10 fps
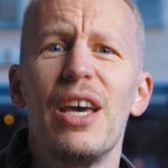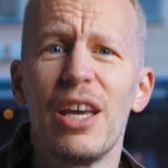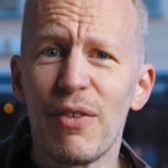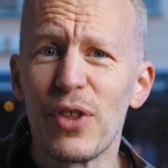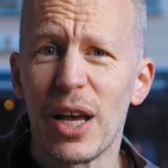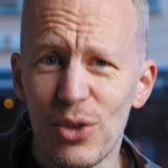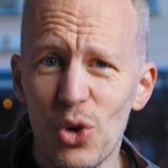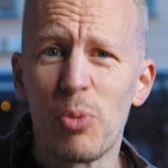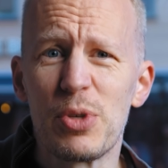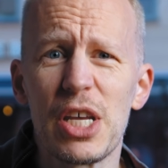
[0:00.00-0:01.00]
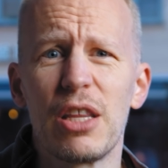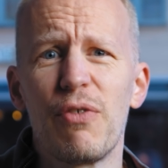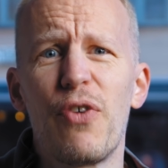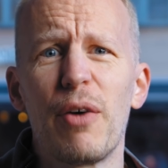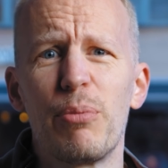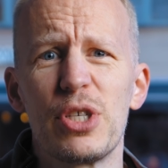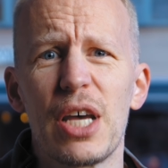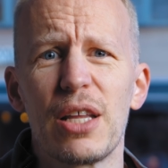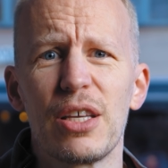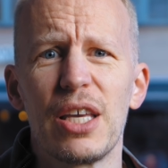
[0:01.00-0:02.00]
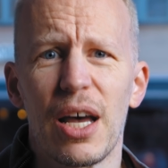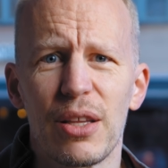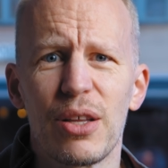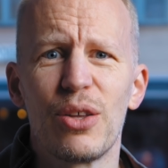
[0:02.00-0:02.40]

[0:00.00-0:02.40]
if that drops 85% again.